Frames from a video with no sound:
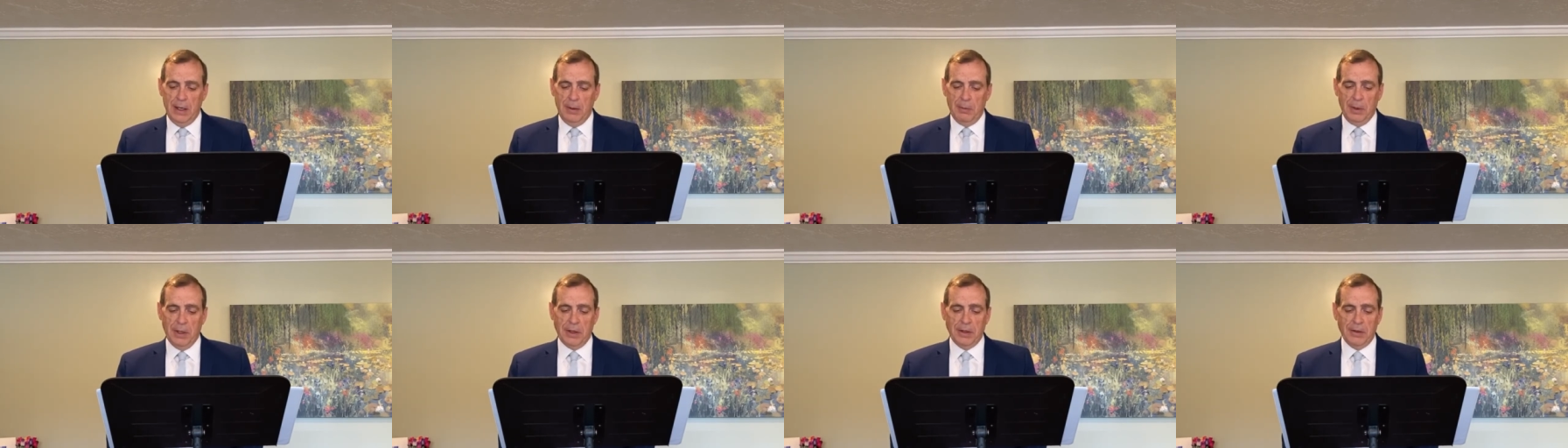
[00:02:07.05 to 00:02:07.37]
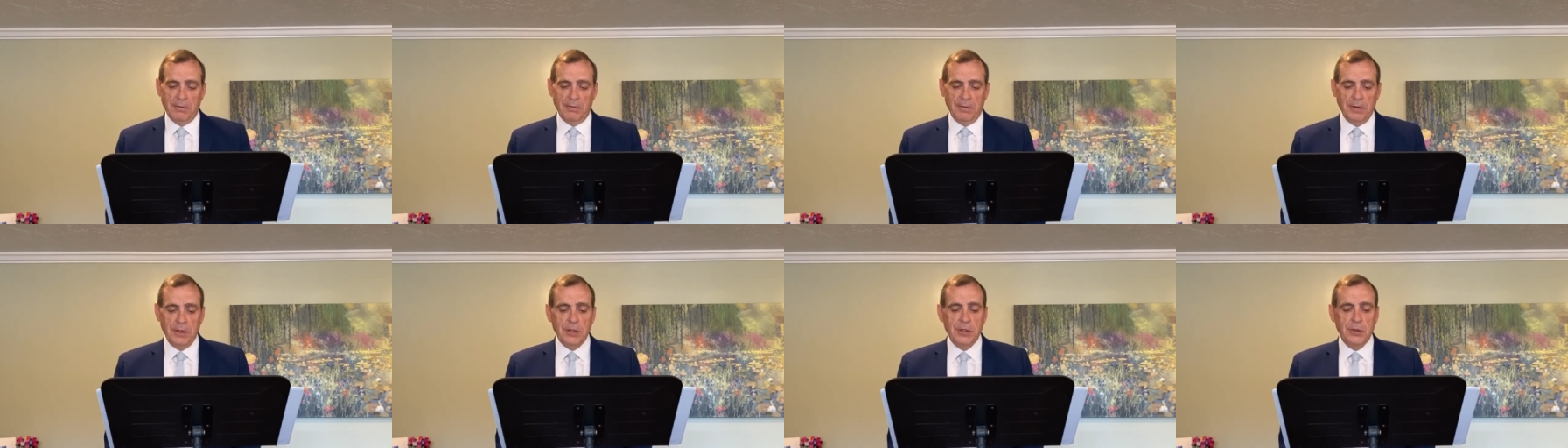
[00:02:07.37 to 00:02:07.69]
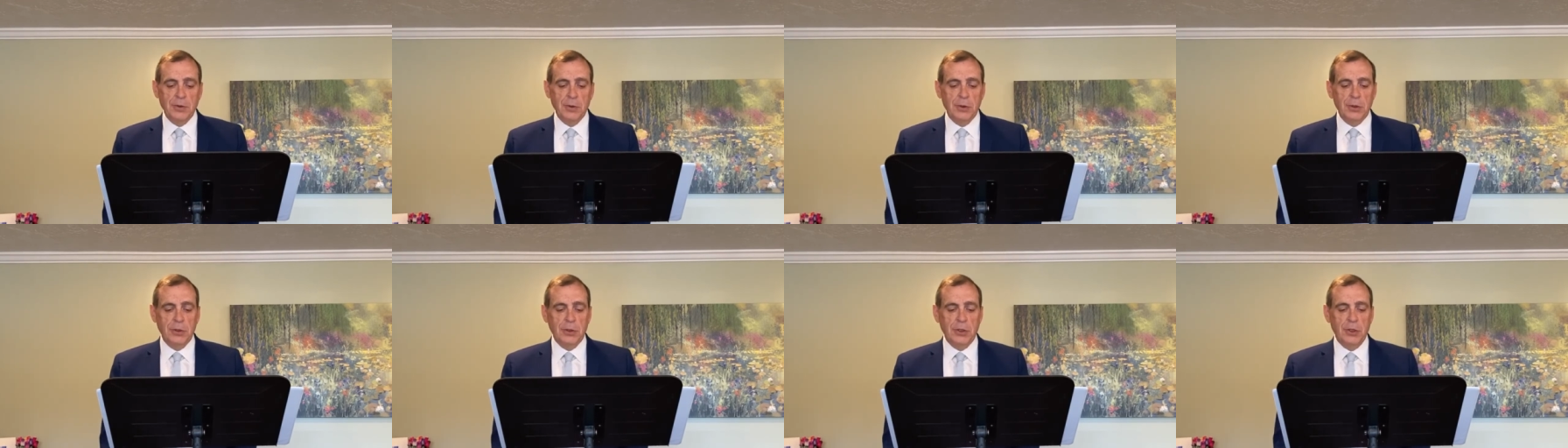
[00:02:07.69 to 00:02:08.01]
But the
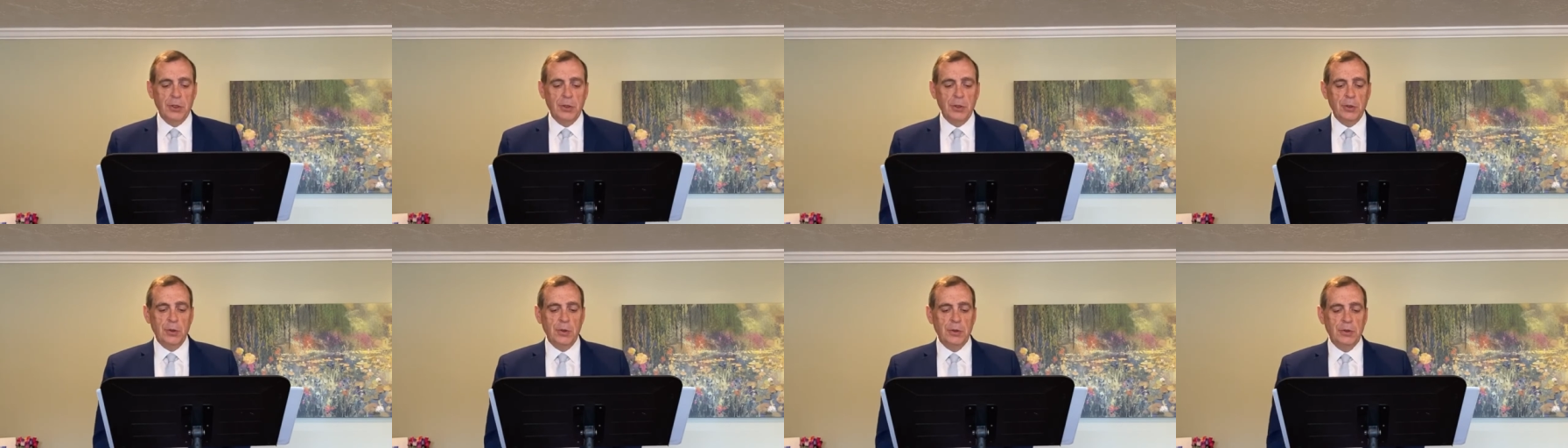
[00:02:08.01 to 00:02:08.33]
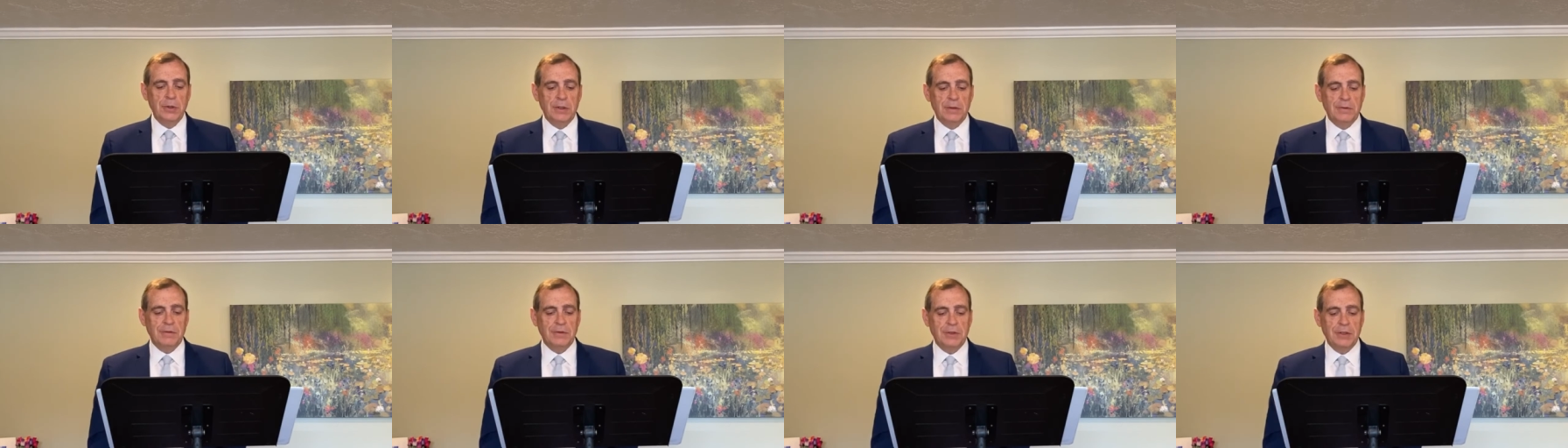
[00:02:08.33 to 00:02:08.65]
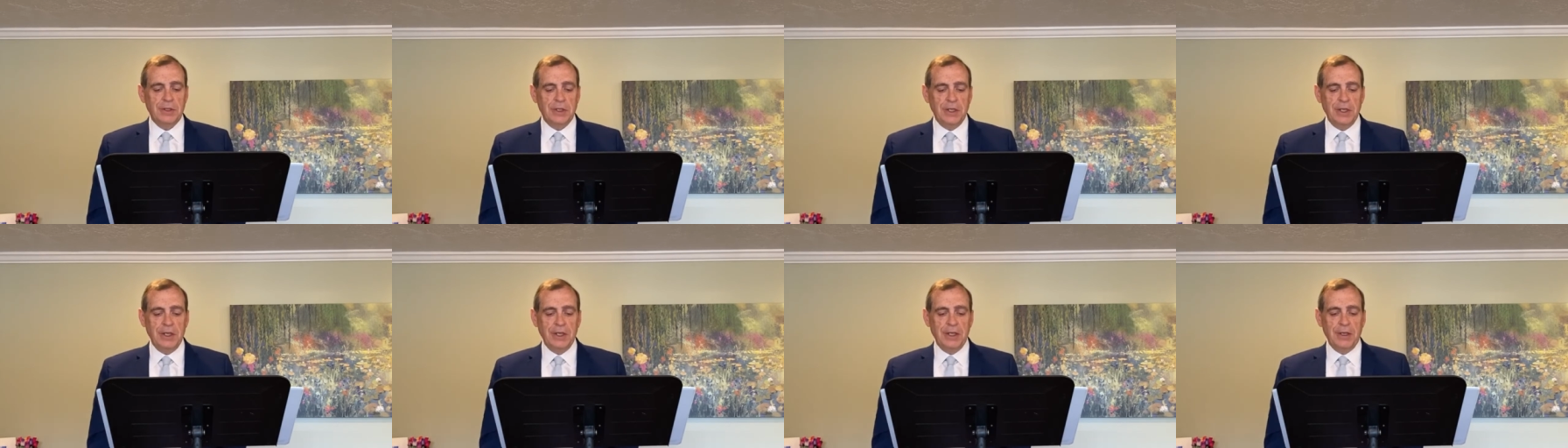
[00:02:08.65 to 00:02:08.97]
visual cues of
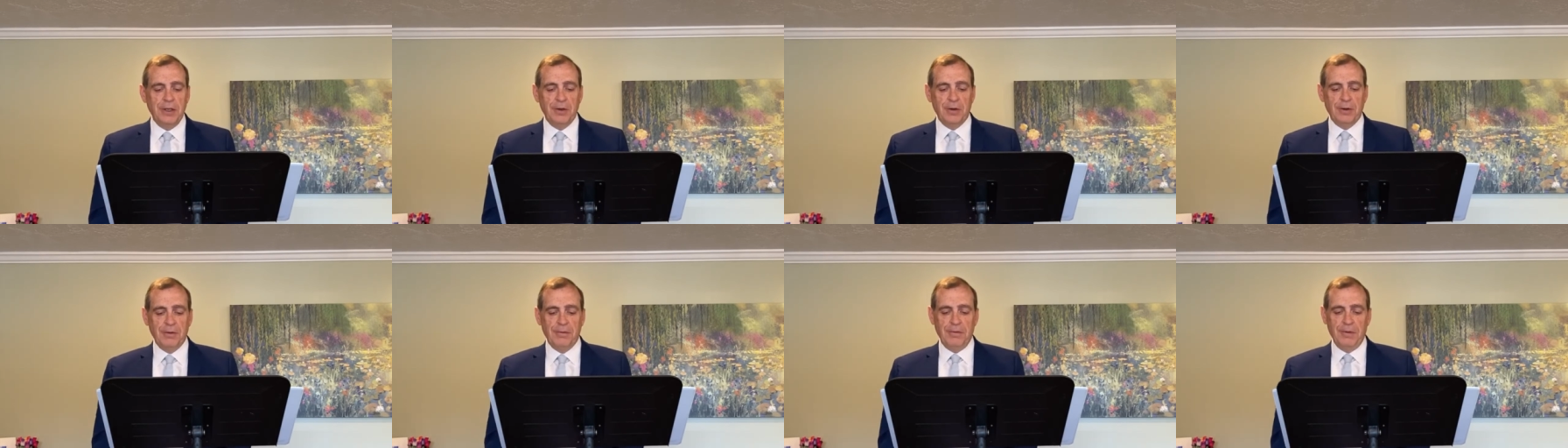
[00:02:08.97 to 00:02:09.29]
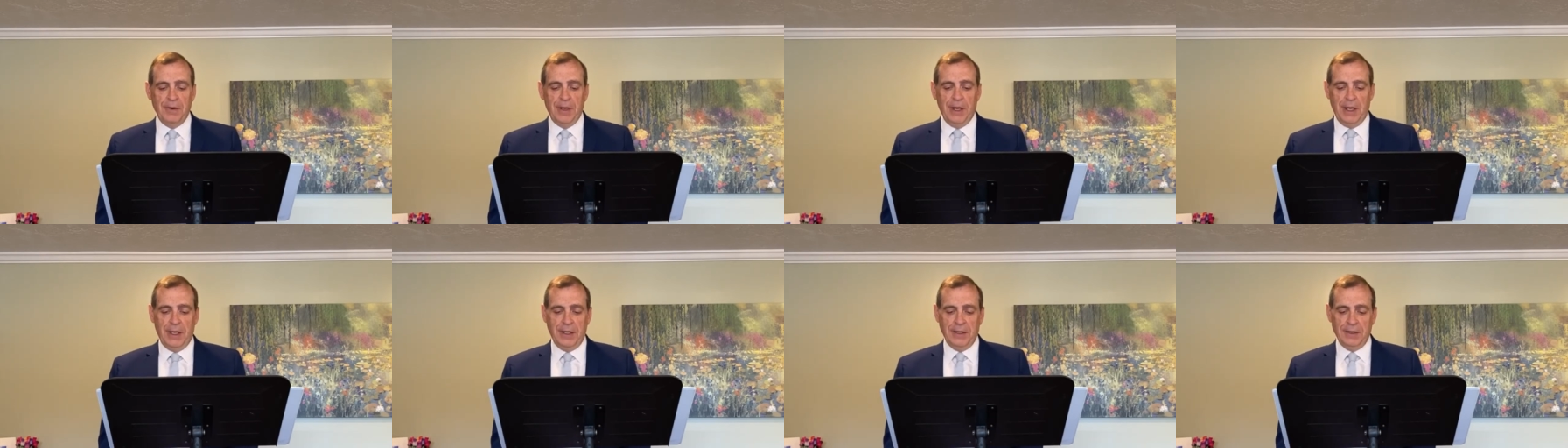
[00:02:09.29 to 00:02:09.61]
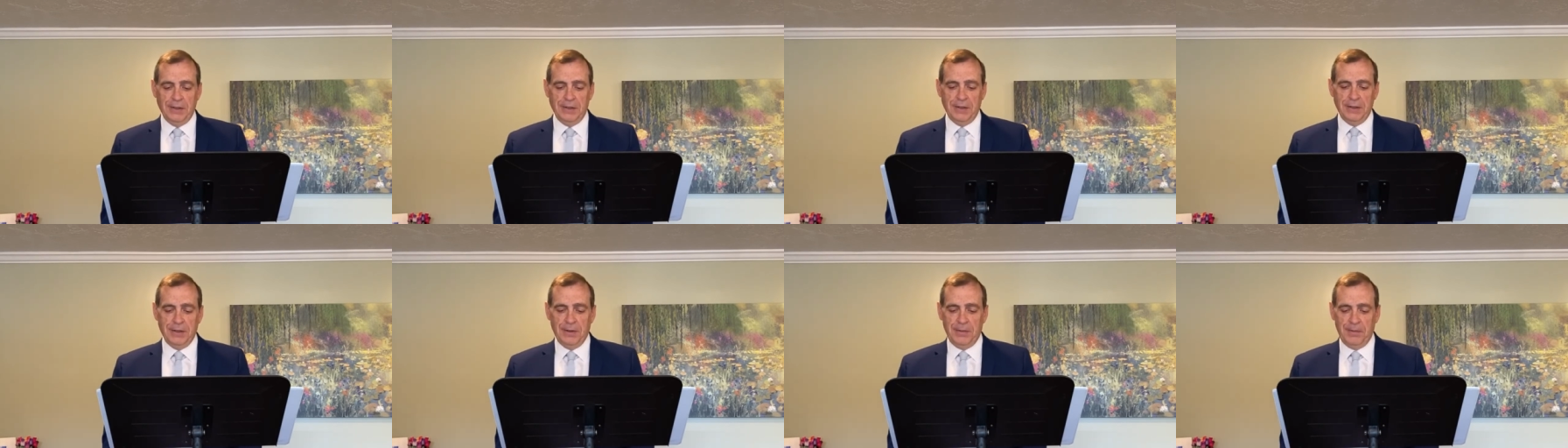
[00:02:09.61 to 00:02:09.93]
seeing your
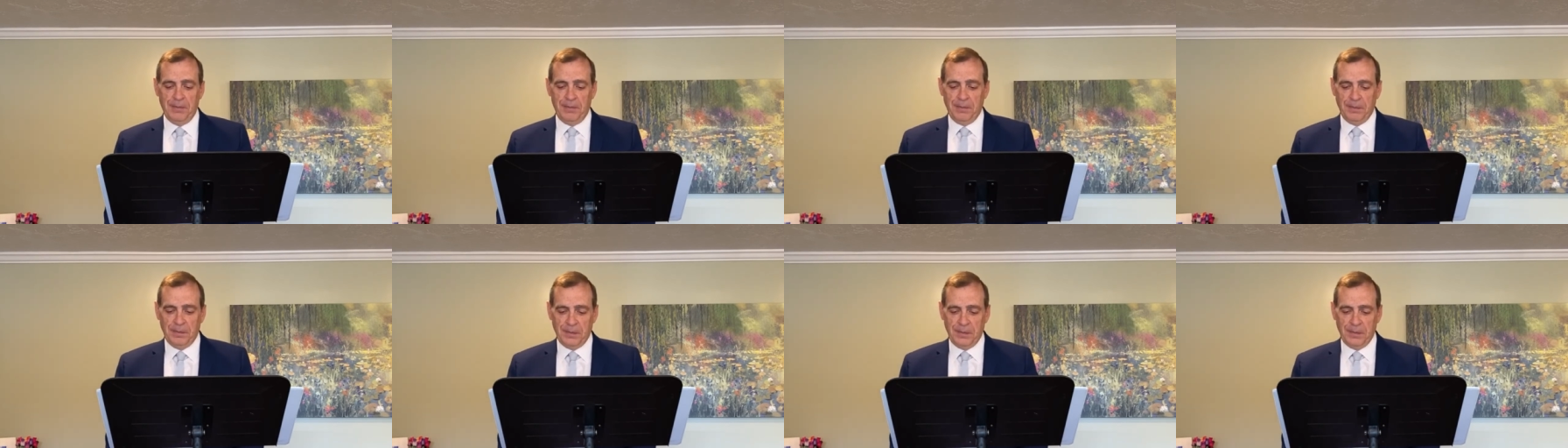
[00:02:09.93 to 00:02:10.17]
face